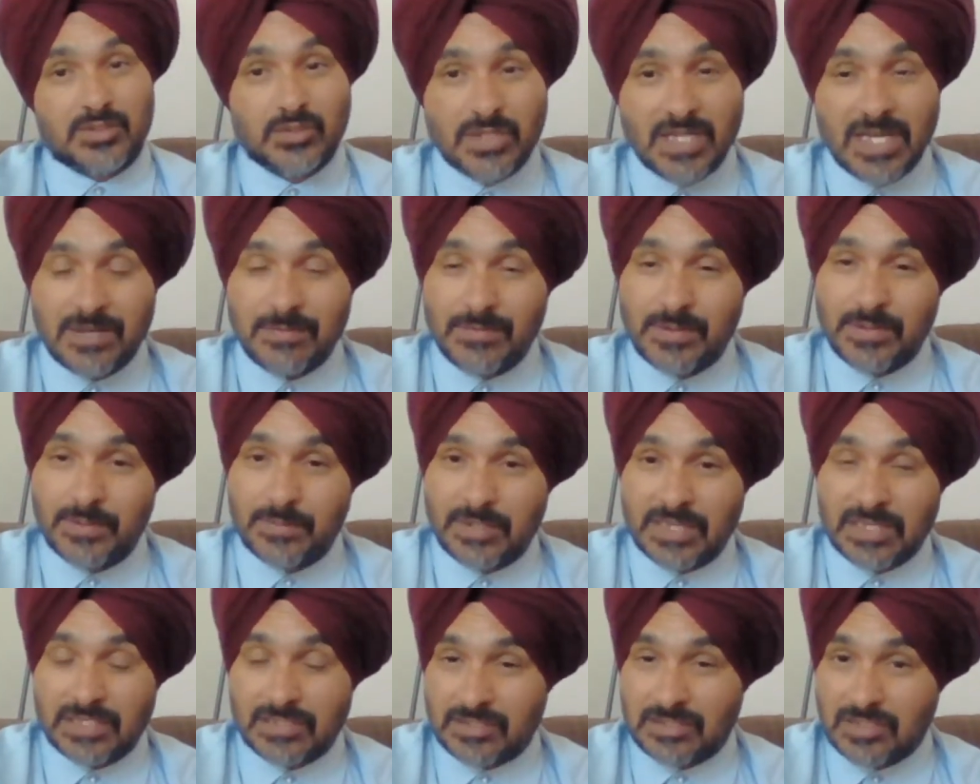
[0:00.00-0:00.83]
Today we
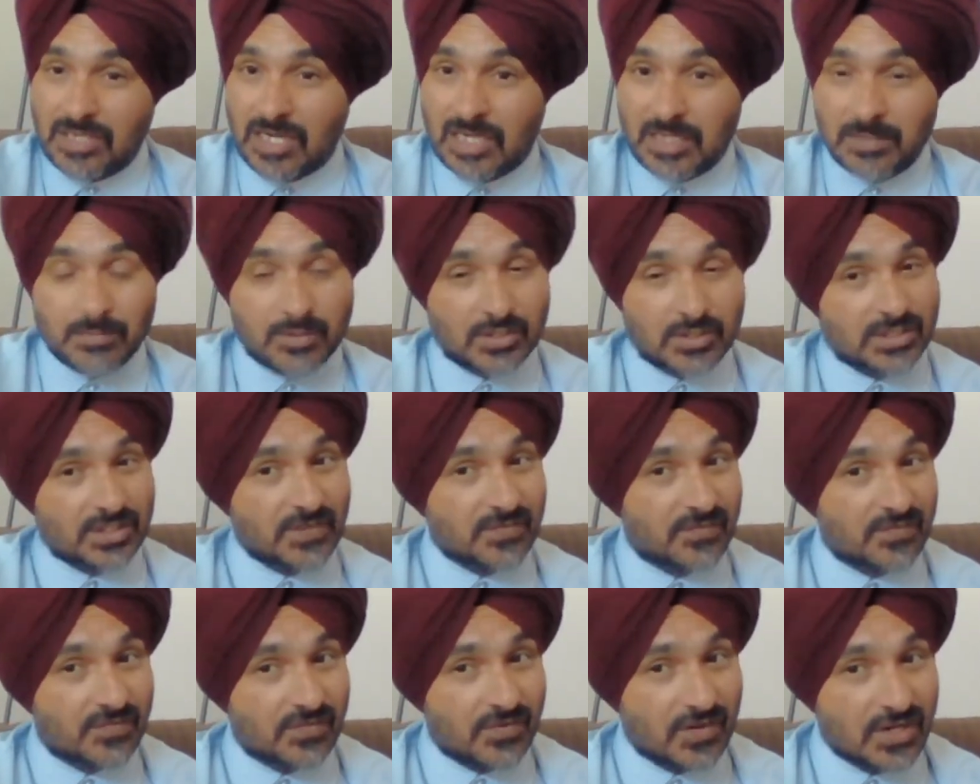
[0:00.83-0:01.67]
will talk about the
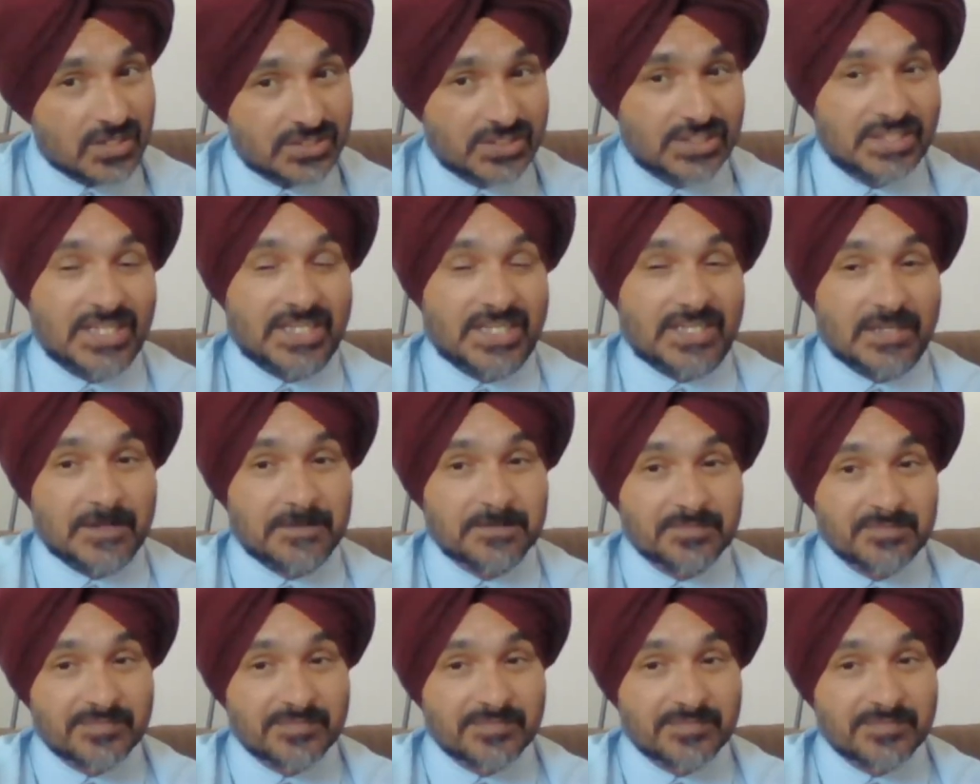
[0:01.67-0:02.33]
first data.